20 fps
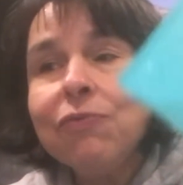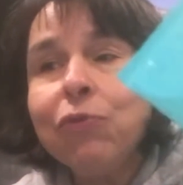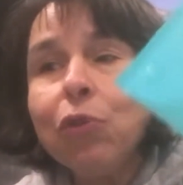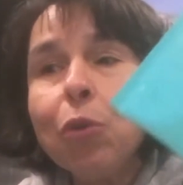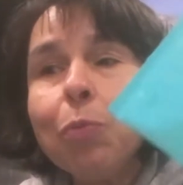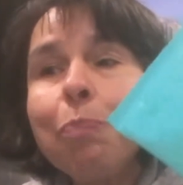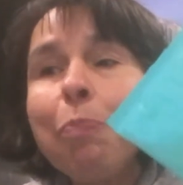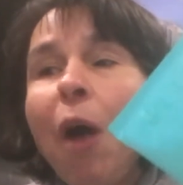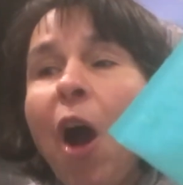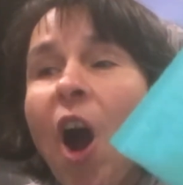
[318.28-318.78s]

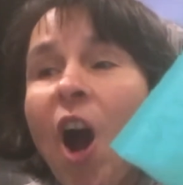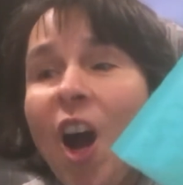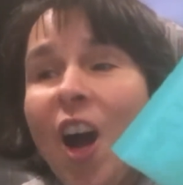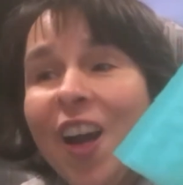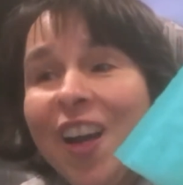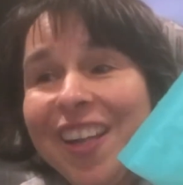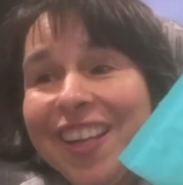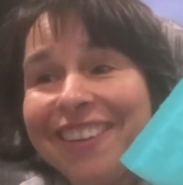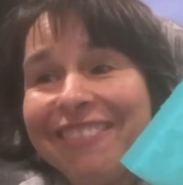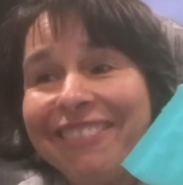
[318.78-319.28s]
for
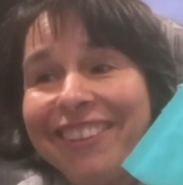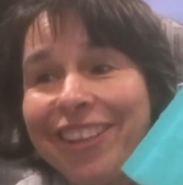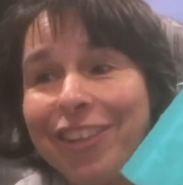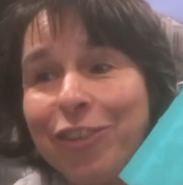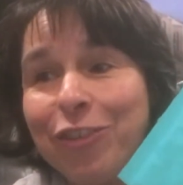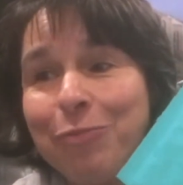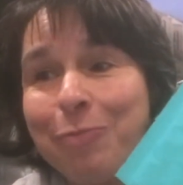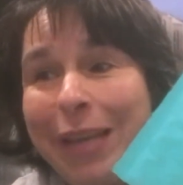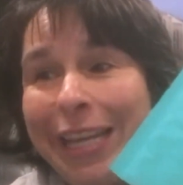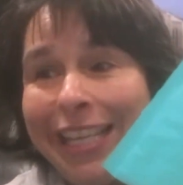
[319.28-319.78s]
pocket
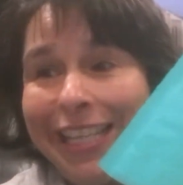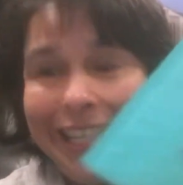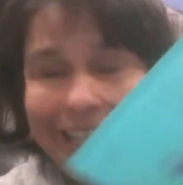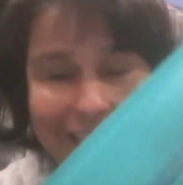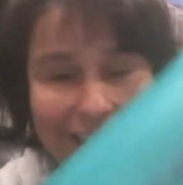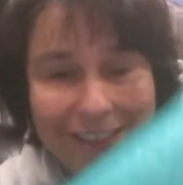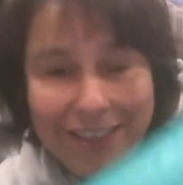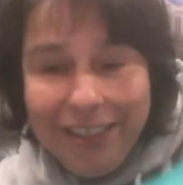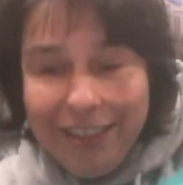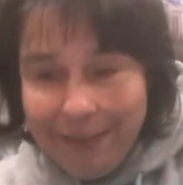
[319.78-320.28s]
letter
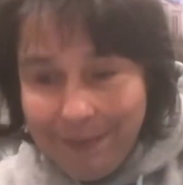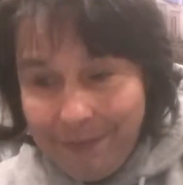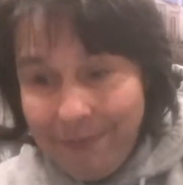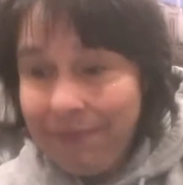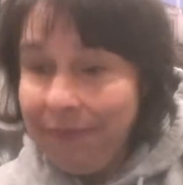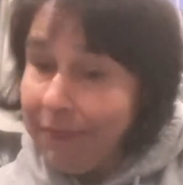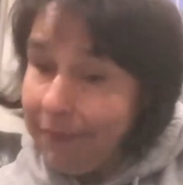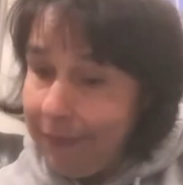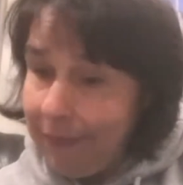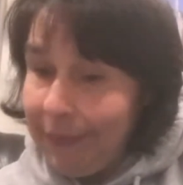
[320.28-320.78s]
making.
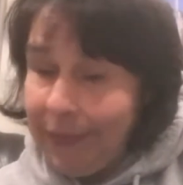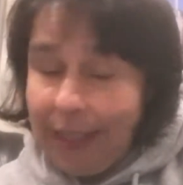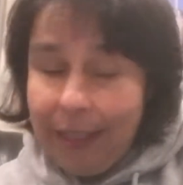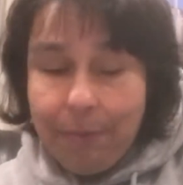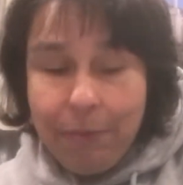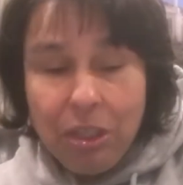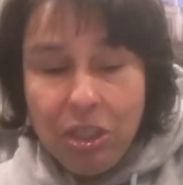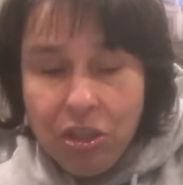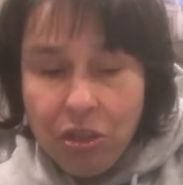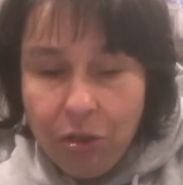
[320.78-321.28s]
Let
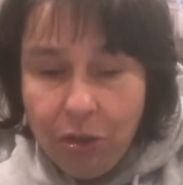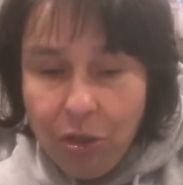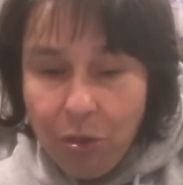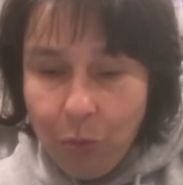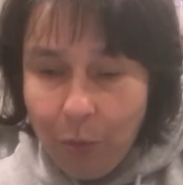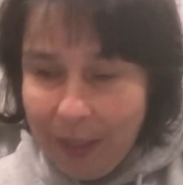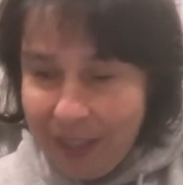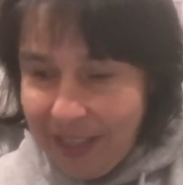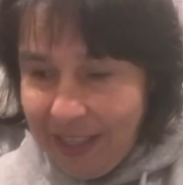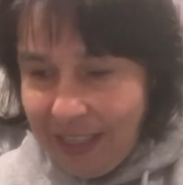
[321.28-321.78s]
me show you
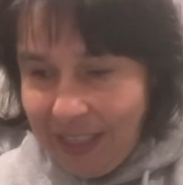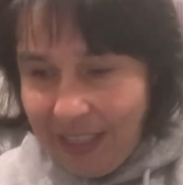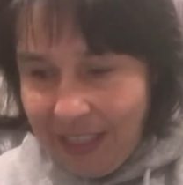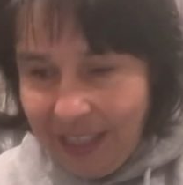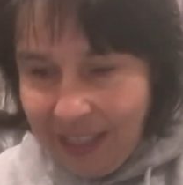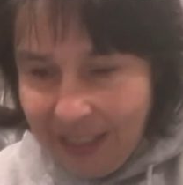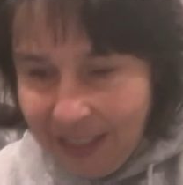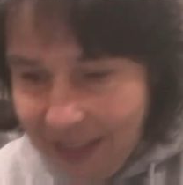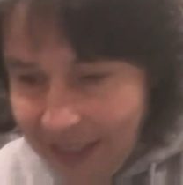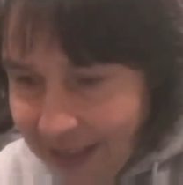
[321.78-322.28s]
what's
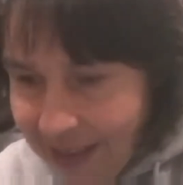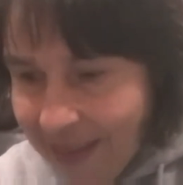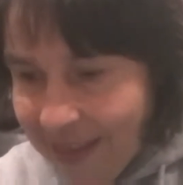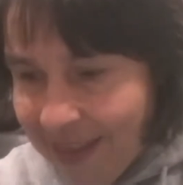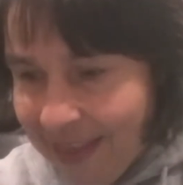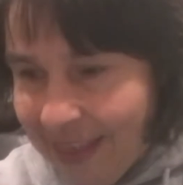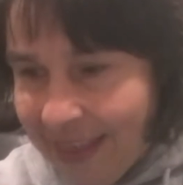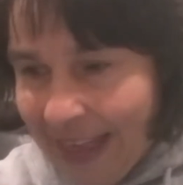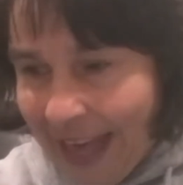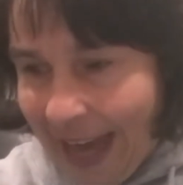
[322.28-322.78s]
in
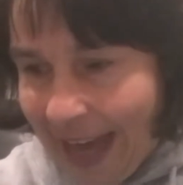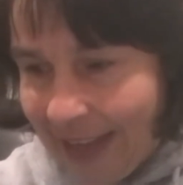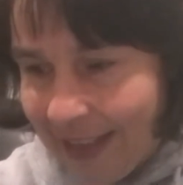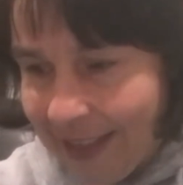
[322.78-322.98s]
that.